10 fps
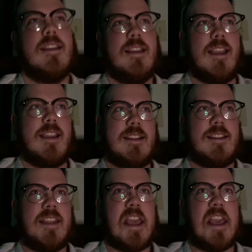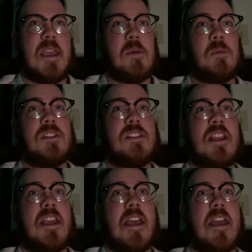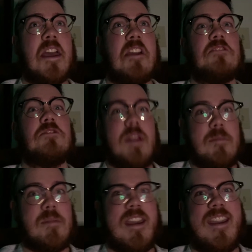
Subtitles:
and it was a trip.